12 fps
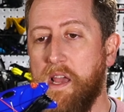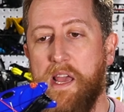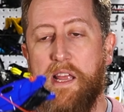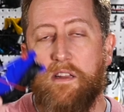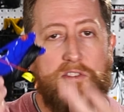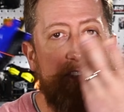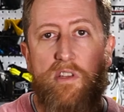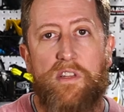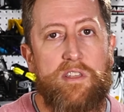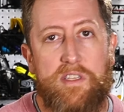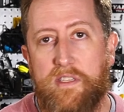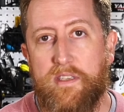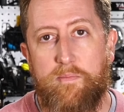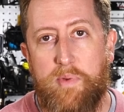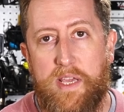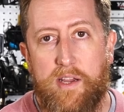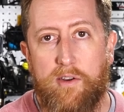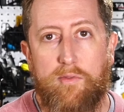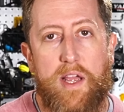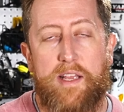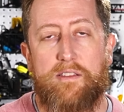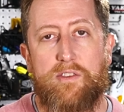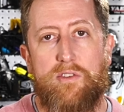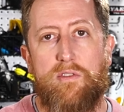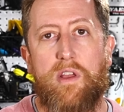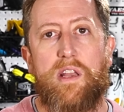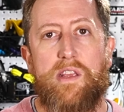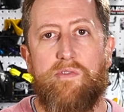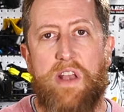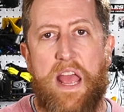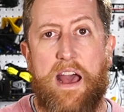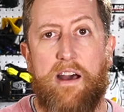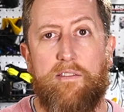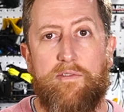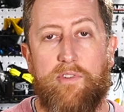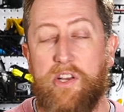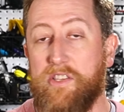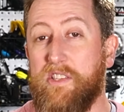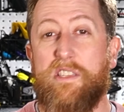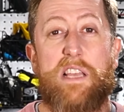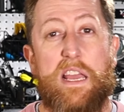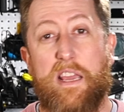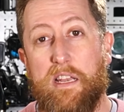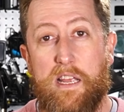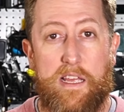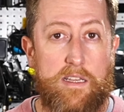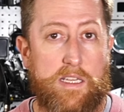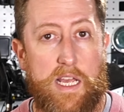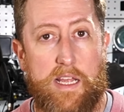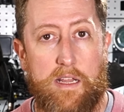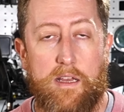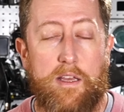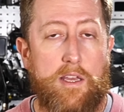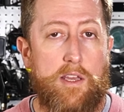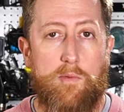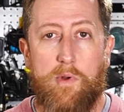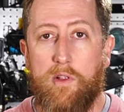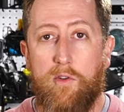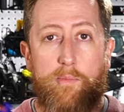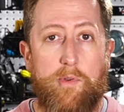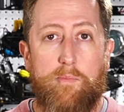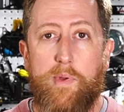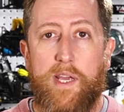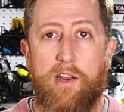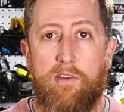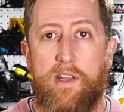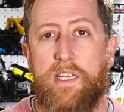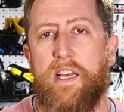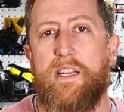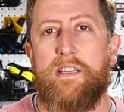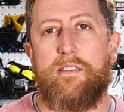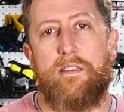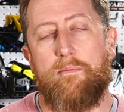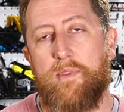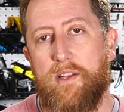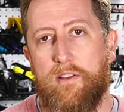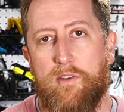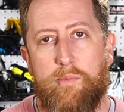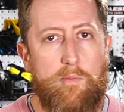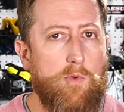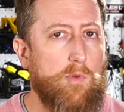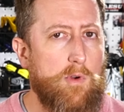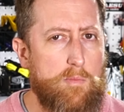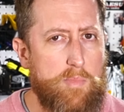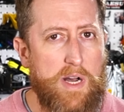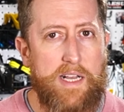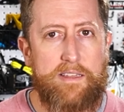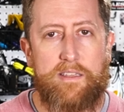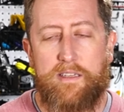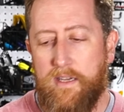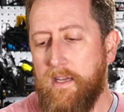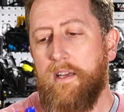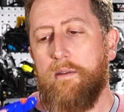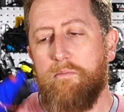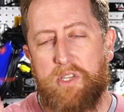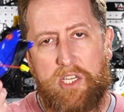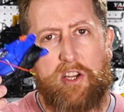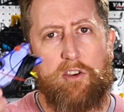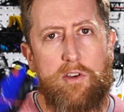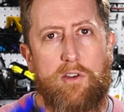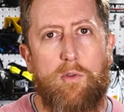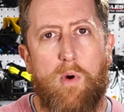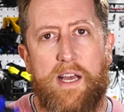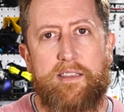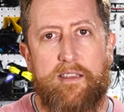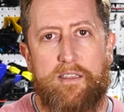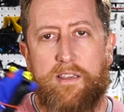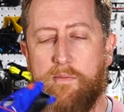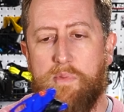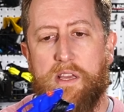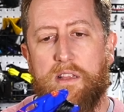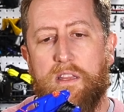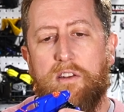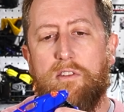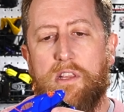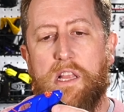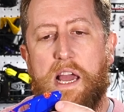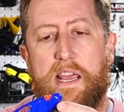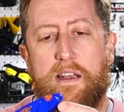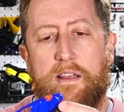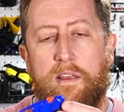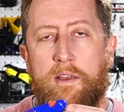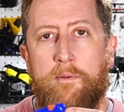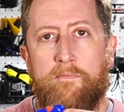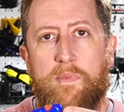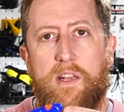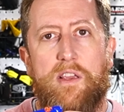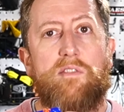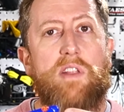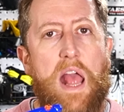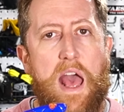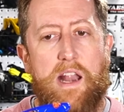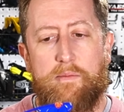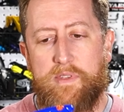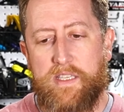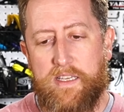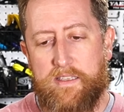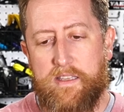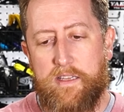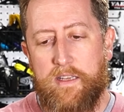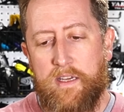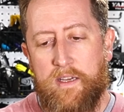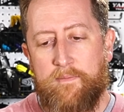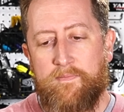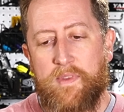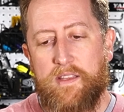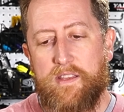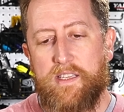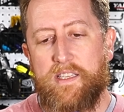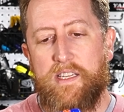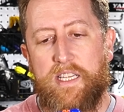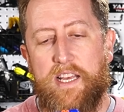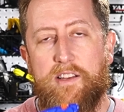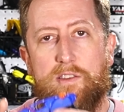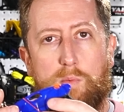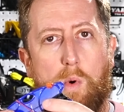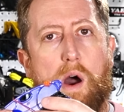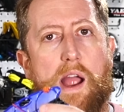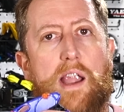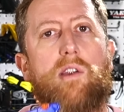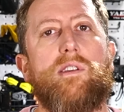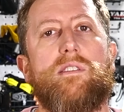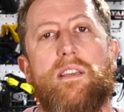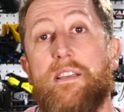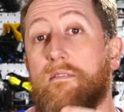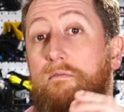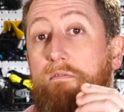and it's just going to disappear, right? So you can even have a second antenna. You want a little bit bigger antenna, something a little bit more robust. Material-wise, this can be a little light. You know, even Adam says that this antenna's wire is, is